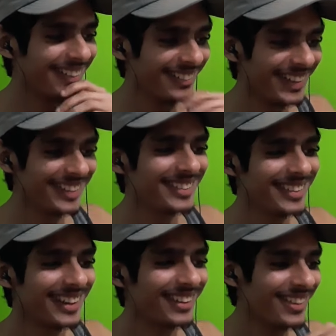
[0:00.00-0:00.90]
this
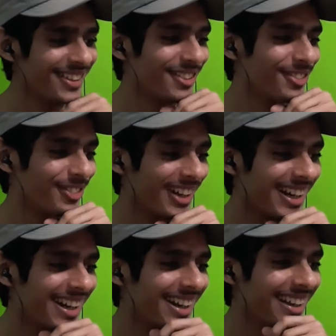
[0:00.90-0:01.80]
girl is
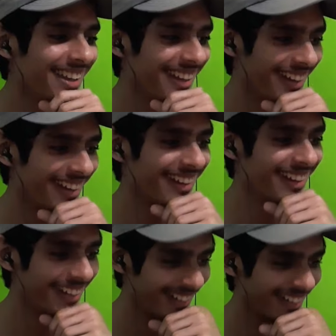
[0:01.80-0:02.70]
fire.